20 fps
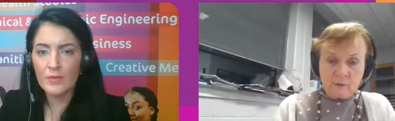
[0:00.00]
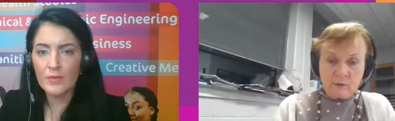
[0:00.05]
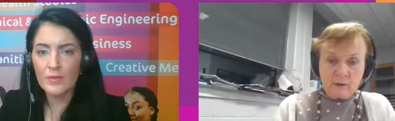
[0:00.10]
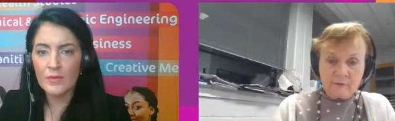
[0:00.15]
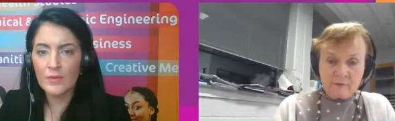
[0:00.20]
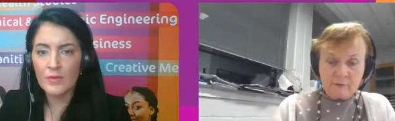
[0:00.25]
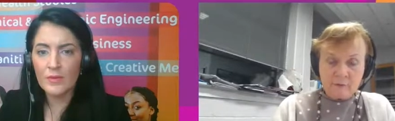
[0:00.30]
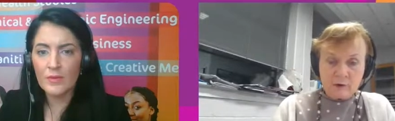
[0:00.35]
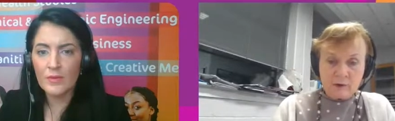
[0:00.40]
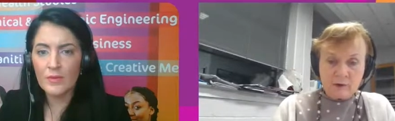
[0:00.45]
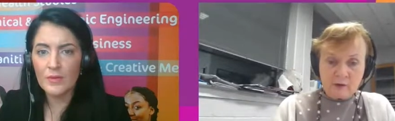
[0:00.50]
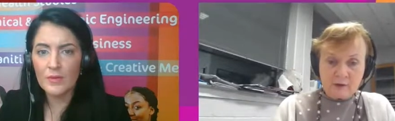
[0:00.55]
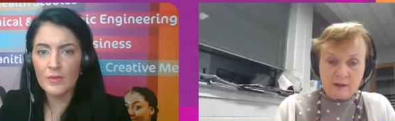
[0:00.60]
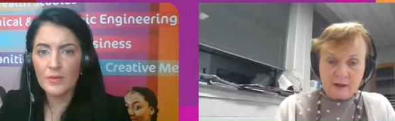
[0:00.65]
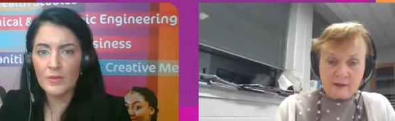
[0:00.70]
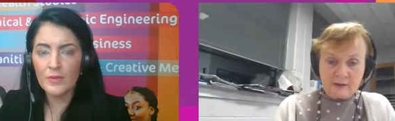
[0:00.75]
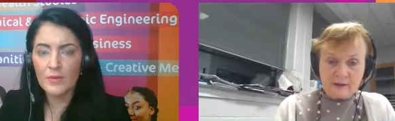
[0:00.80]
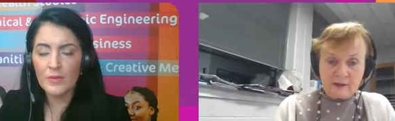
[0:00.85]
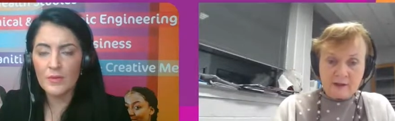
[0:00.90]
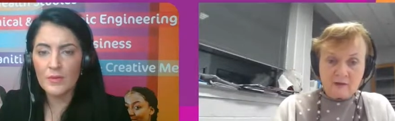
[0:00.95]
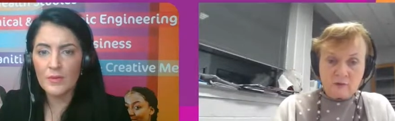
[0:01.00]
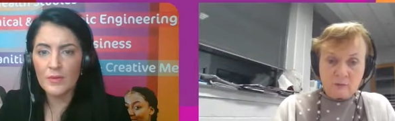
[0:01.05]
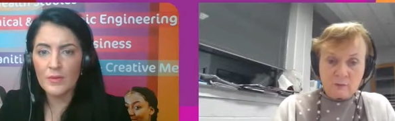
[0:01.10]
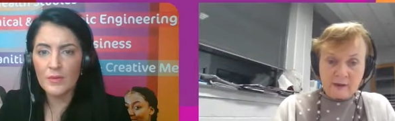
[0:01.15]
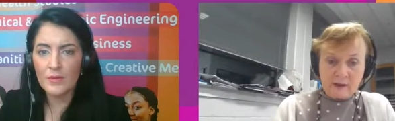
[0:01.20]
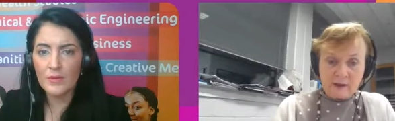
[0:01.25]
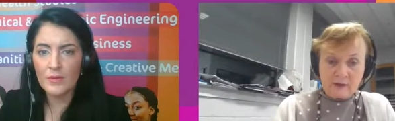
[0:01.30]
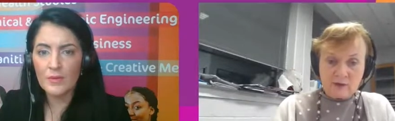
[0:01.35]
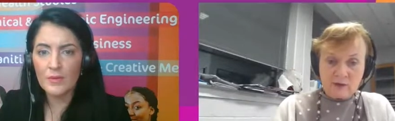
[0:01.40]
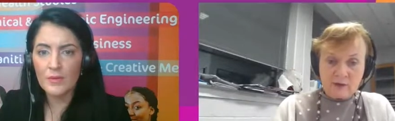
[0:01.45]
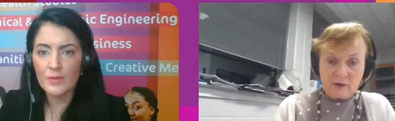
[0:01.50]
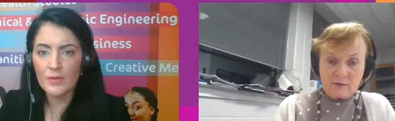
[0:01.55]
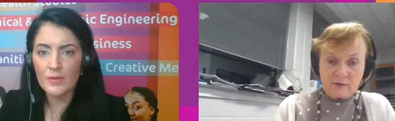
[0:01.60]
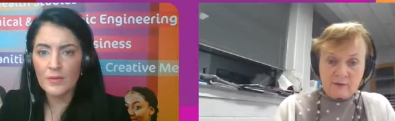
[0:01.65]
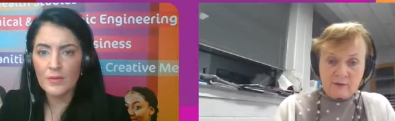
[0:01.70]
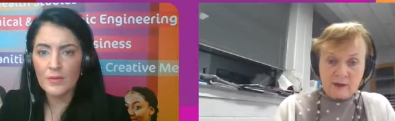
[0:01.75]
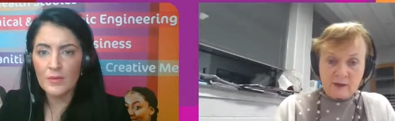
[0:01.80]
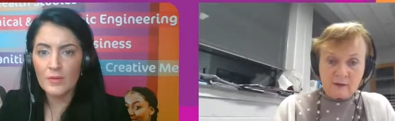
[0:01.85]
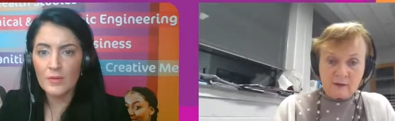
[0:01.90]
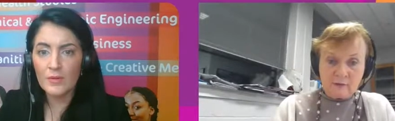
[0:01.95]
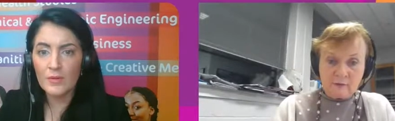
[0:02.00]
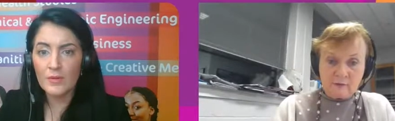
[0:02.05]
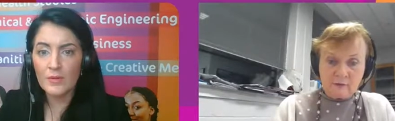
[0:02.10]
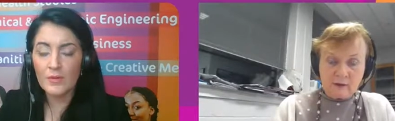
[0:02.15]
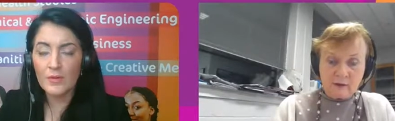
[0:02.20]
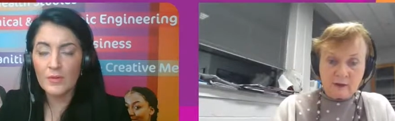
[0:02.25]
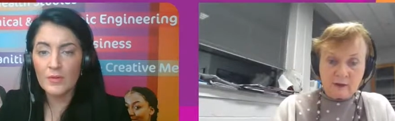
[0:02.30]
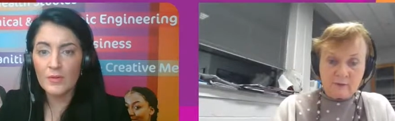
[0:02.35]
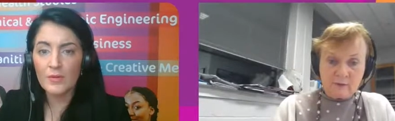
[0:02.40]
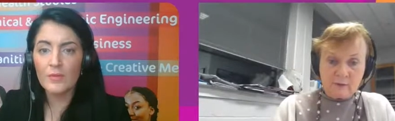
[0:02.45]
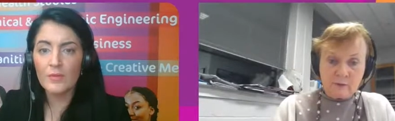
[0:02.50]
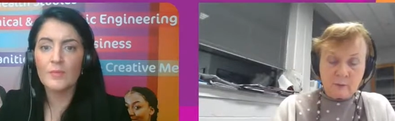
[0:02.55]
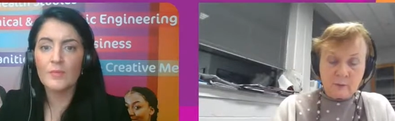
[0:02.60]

Speaker 1: that we have full accreditation with Engineers Ireland for that.